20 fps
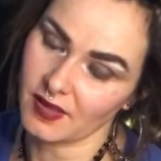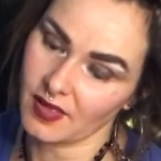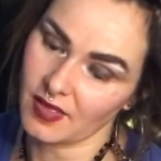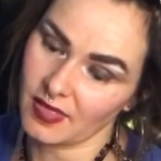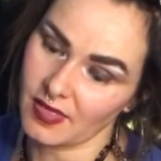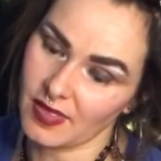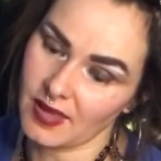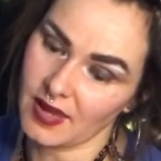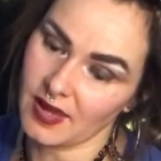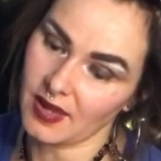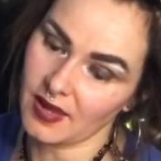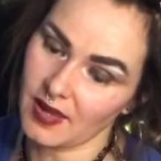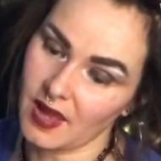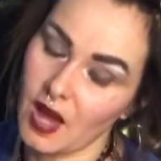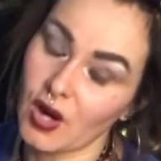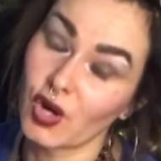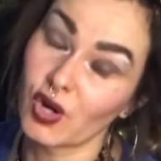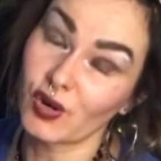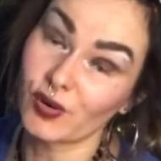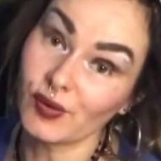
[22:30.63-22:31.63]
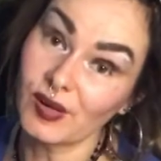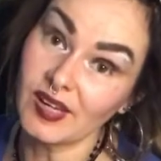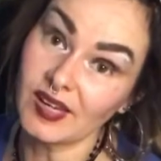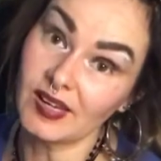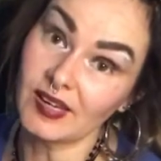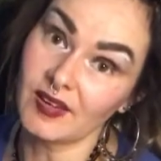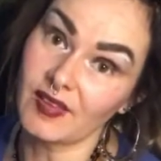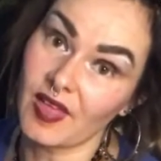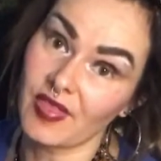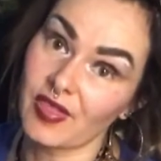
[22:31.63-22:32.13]
they
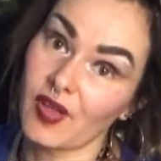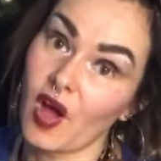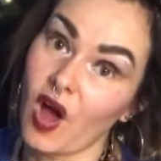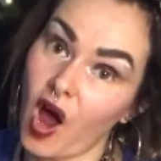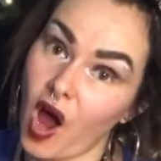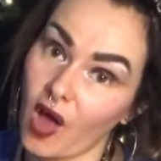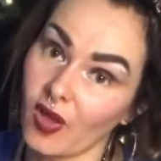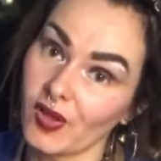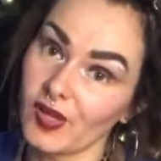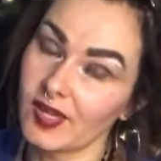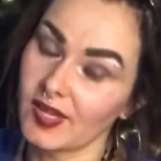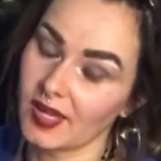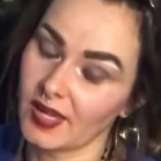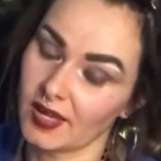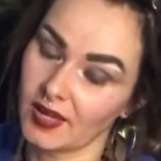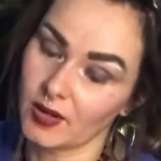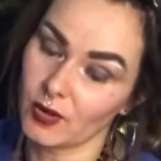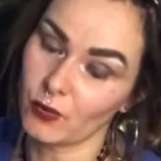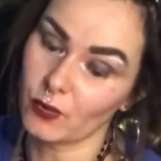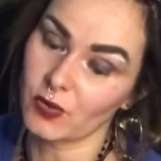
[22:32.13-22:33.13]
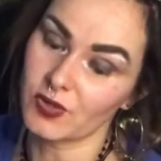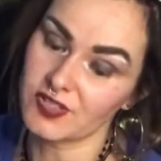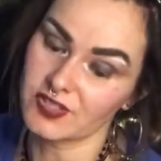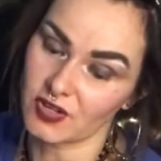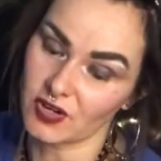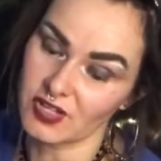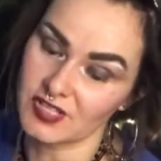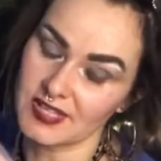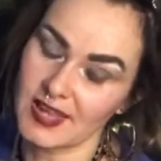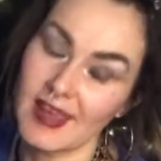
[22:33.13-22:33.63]
agree that the Holly King will
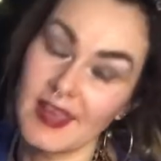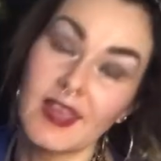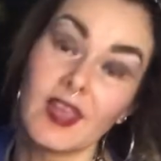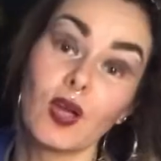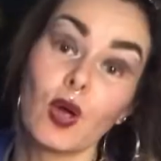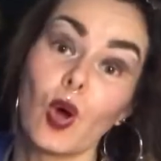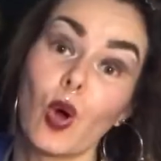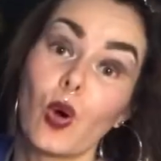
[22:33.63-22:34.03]
start taking